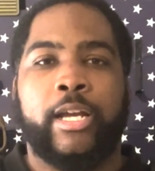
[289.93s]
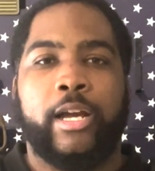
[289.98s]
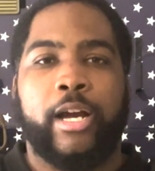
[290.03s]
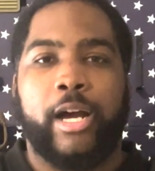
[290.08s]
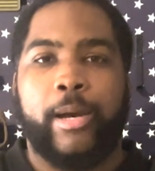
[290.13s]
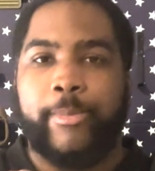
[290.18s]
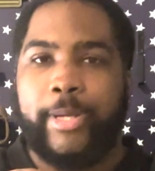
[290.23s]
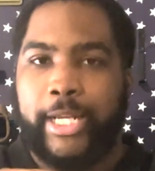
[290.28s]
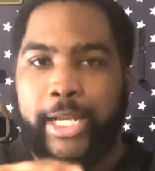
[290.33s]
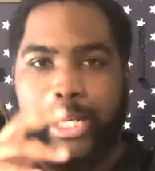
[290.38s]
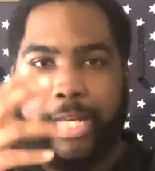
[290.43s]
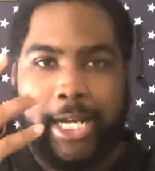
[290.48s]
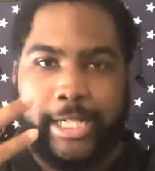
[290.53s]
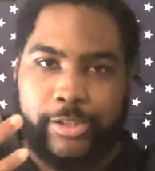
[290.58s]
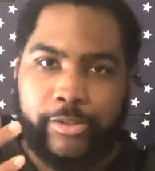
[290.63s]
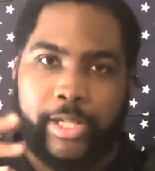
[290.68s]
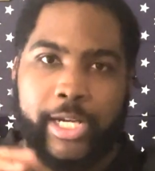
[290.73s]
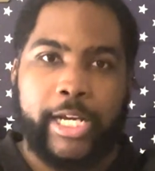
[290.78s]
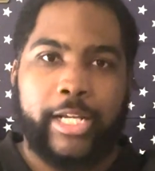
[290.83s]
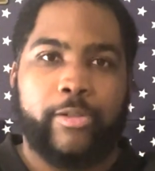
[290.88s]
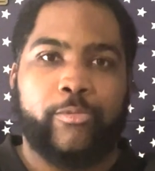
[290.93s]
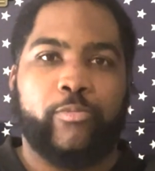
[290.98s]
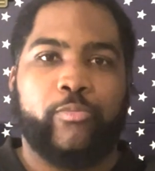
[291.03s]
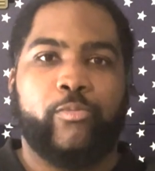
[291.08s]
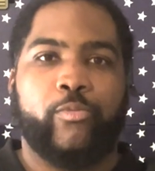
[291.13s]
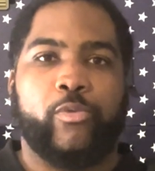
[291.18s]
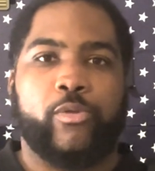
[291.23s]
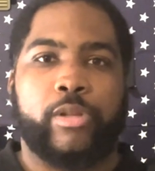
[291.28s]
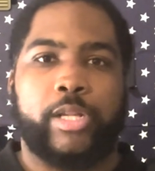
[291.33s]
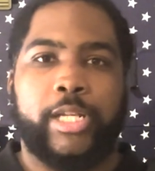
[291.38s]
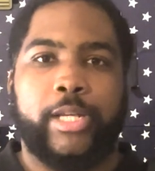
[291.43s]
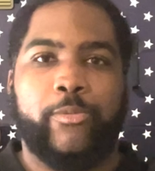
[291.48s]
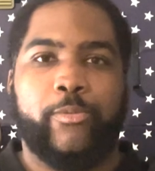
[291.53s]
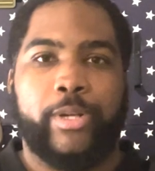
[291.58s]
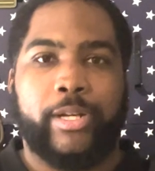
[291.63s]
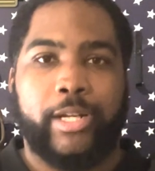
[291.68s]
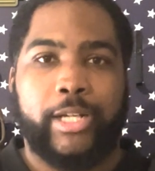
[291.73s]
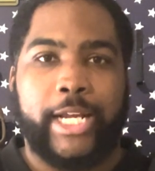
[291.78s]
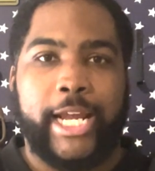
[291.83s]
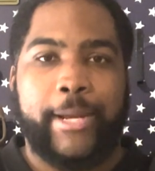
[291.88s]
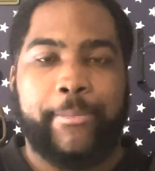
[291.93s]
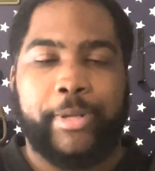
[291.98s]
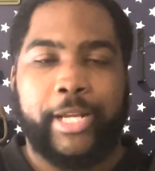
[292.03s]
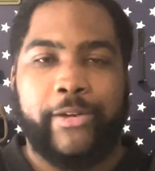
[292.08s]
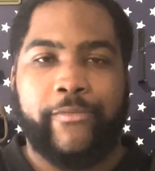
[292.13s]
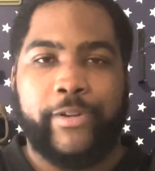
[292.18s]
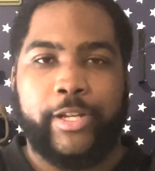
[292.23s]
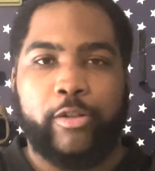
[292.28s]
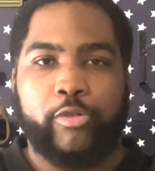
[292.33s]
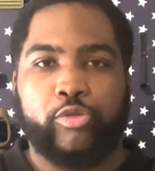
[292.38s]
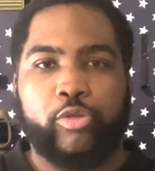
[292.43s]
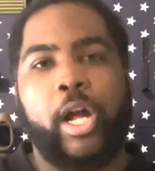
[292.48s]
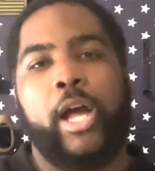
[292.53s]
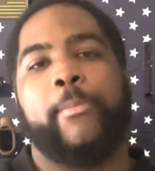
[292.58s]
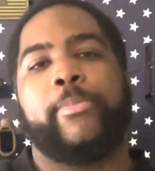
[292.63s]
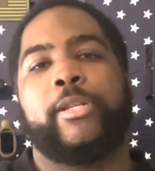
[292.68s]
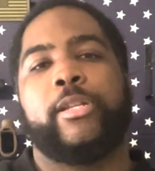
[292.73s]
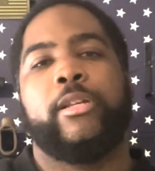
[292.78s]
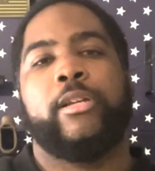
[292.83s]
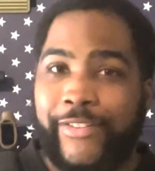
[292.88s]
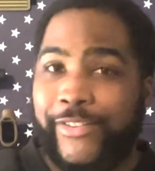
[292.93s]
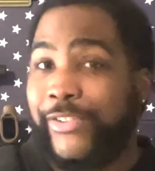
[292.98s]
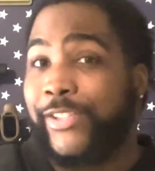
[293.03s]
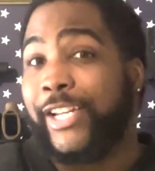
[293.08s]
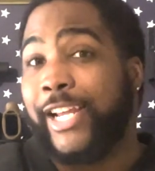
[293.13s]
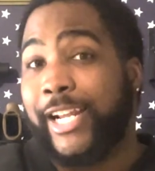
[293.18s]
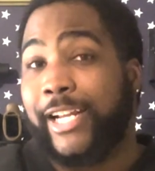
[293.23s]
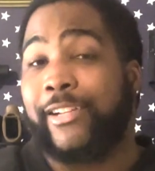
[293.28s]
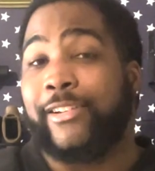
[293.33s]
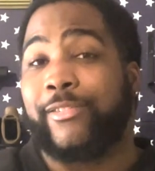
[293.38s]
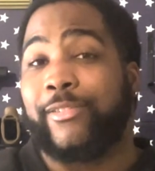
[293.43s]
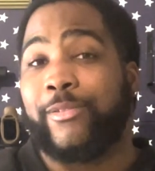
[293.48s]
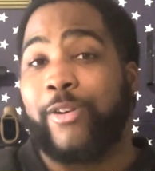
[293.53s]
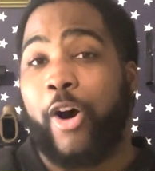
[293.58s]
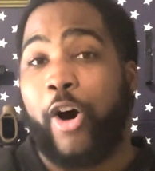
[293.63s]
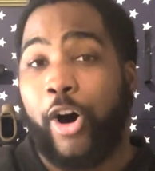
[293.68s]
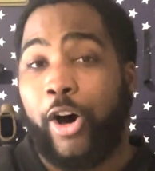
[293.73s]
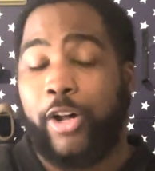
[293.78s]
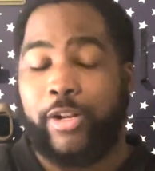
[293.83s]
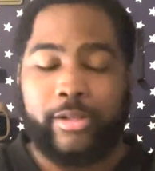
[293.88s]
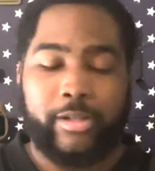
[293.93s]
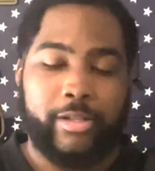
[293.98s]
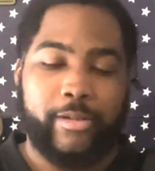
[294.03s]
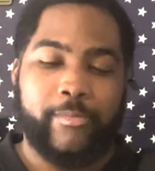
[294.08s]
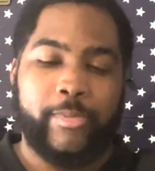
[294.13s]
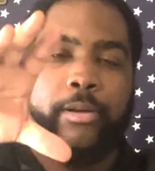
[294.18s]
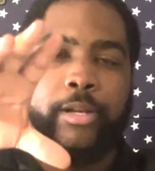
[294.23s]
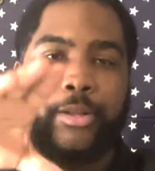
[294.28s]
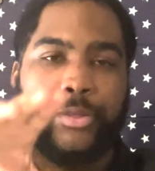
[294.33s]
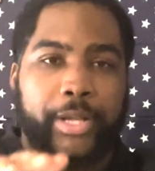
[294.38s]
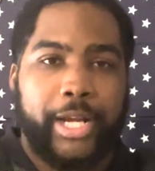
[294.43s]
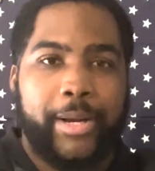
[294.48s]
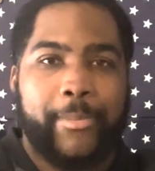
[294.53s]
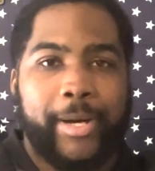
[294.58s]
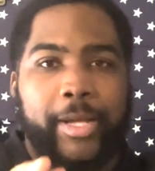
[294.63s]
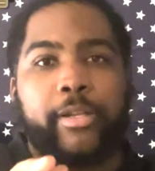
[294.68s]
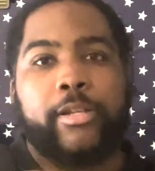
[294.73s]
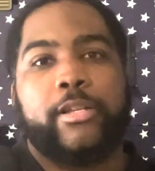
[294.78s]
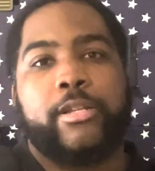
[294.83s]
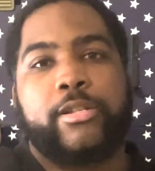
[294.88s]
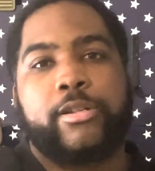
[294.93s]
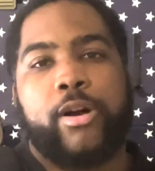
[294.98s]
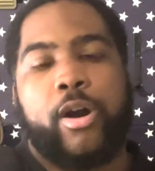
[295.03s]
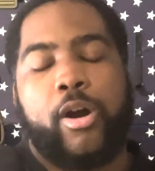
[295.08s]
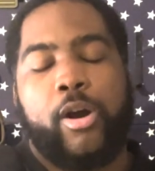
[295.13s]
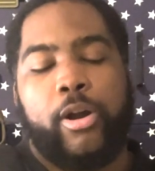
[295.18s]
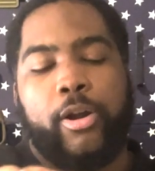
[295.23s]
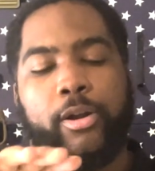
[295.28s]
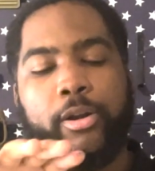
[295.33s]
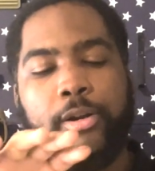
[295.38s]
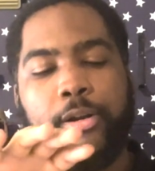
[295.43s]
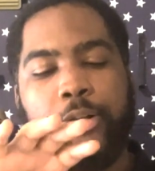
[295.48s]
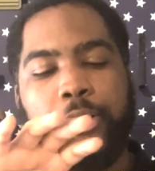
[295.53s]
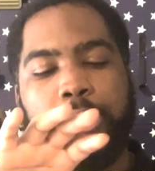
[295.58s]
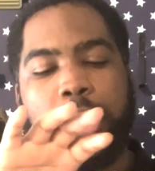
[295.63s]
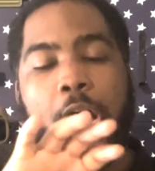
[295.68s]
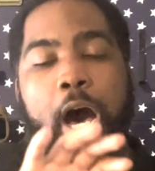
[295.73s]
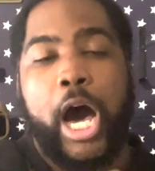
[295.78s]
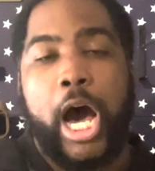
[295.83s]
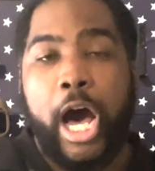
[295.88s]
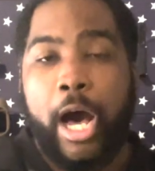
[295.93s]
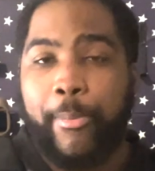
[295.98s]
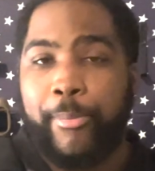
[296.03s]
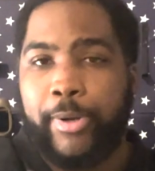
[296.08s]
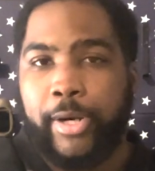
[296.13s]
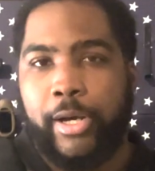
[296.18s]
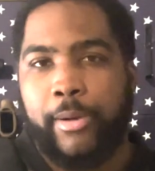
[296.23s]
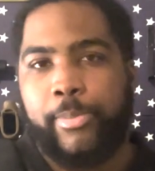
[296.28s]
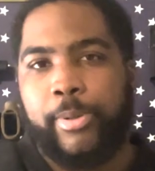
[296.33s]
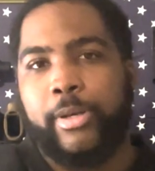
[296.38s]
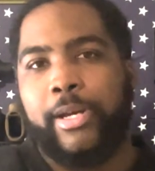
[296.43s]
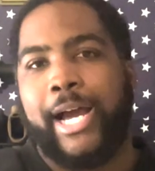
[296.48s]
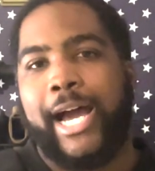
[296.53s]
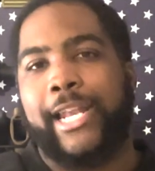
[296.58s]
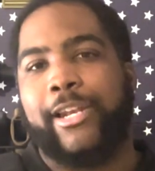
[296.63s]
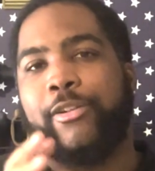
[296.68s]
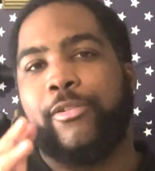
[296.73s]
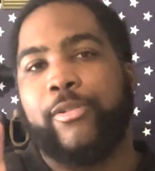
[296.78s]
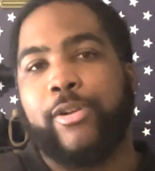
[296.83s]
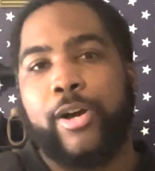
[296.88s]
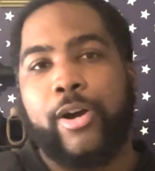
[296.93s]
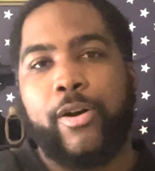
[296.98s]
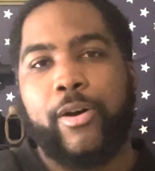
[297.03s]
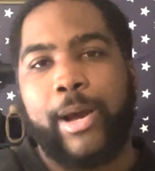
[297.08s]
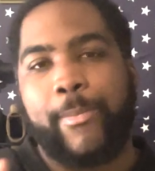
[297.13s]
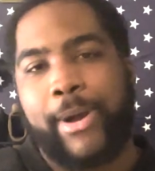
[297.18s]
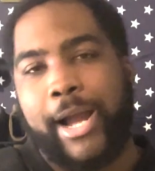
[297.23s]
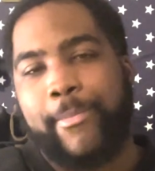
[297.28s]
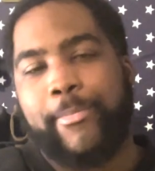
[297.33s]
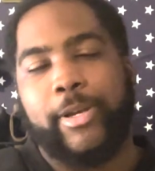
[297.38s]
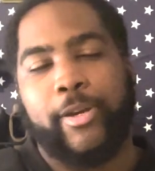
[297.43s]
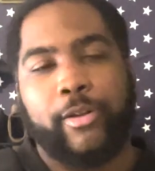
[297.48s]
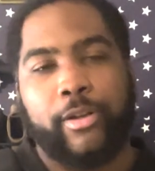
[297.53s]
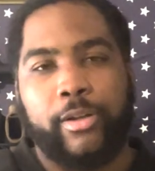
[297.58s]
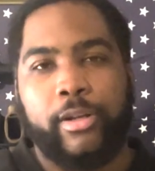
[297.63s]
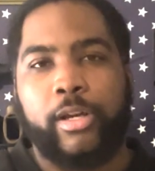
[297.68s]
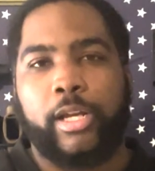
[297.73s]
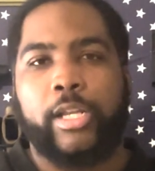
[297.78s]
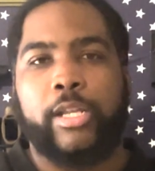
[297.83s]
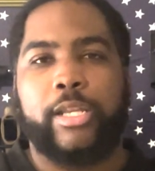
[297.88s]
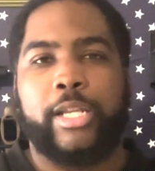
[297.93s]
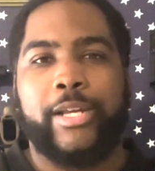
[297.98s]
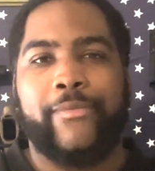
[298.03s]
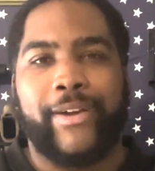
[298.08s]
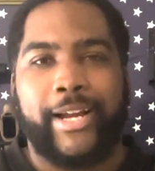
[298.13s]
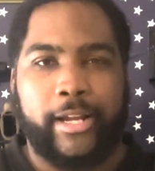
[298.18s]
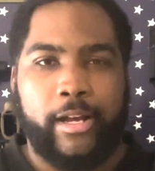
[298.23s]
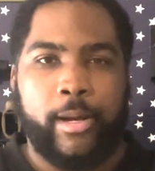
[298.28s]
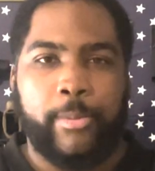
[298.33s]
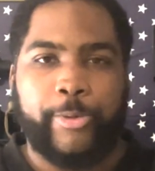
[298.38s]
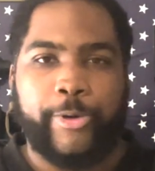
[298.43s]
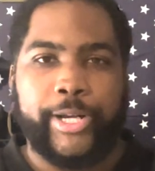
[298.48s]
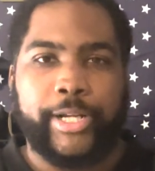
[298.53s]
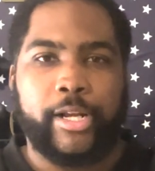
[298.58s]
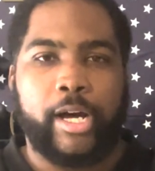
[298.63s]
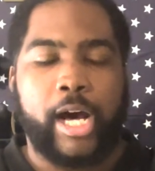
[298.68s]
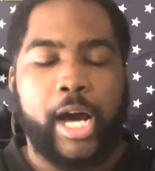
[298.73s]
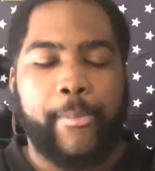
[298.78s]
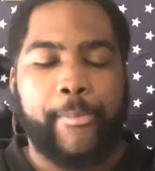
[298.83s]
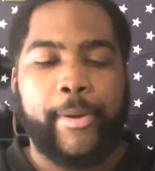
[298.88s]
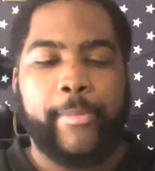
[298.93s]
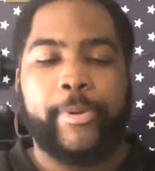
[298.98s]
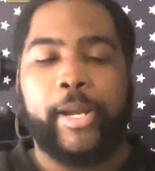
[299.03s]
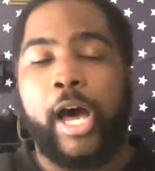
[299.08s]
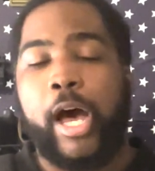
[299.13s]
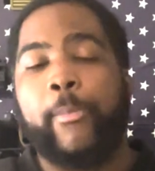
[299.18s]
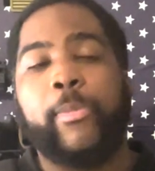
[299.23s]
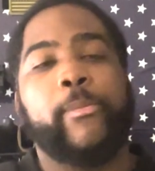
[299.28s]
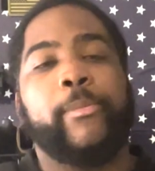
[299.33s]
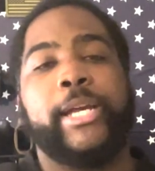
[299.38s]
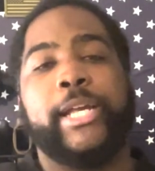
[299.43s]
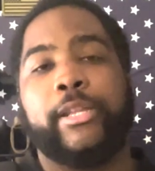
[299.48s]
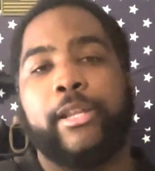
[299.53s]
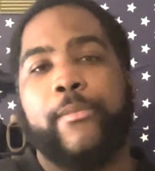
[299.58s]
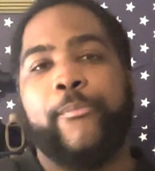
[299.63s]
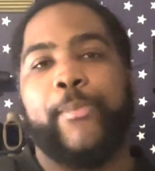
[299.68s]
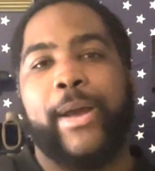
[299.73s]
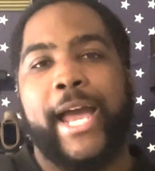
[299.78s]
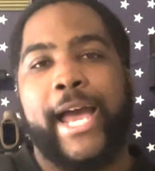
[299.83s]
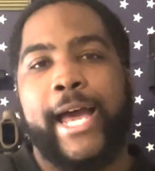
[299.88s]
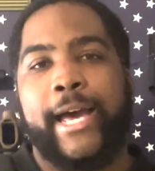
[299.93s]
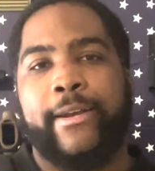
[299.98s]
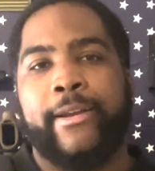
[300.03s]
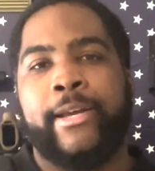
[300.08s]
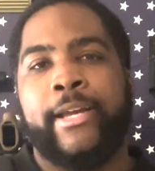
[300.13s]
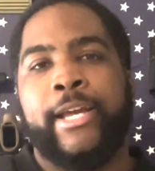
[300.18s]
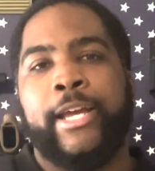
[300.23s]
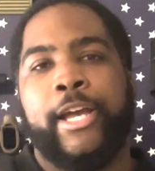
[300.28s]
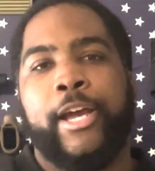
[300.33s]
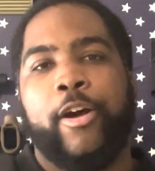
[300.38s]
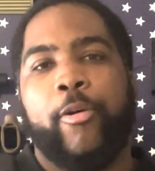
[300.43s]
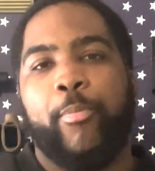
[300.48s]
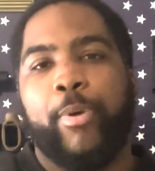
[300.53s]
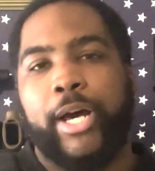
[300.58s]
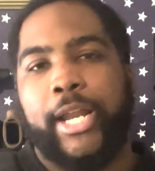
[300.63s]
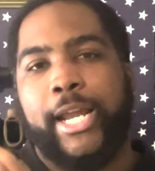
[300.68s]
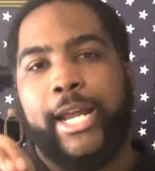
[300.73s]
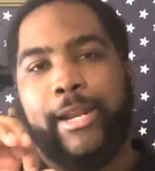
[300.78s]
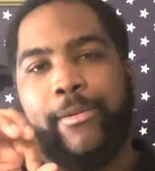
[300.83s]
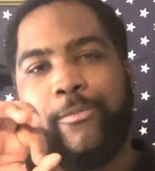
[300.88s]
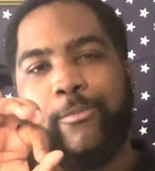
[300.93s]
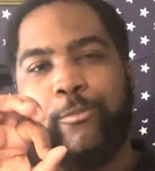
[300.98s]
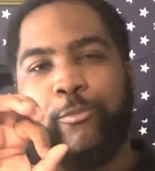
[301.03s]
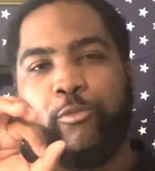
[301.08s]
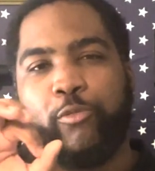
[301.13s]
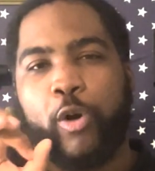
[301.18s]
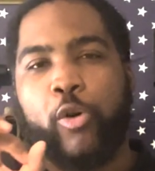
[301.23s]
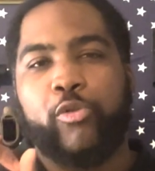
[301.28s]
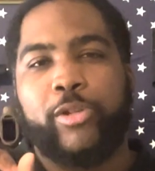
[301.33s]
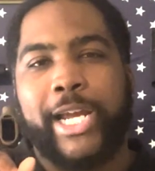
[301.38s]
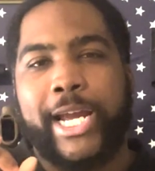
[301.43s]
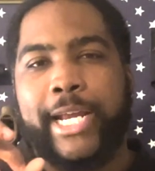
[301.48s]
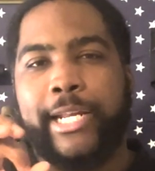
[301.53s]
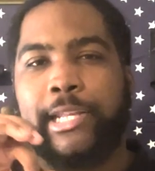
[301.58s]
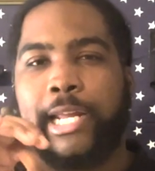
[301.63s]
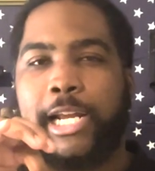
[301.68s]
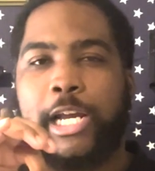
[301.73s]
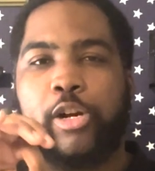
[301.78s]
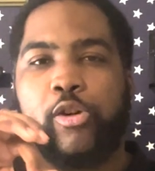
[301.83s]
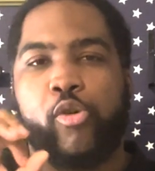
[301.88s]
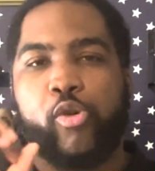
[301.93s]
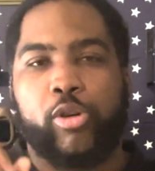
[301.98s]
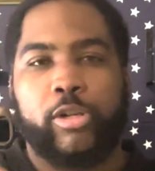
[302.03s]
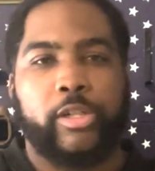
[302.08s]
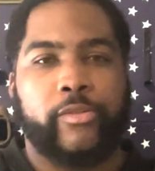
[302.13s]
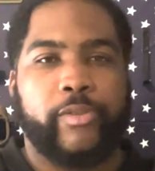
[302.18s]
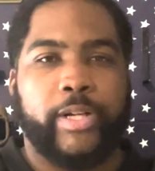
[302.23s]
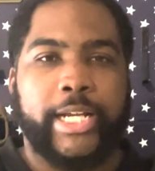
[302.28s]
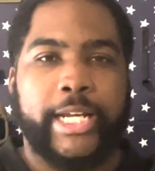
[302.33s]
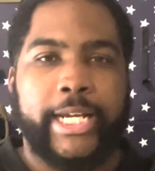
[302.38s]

I mean, as you guys will see when the gameplay video drops, this thing is awesome. The thing about this Scar, the hop up, I don't know, I might be able to look and see if I can upgrade the hop up. The hop up isn't bad, but it rotates like a quarter of an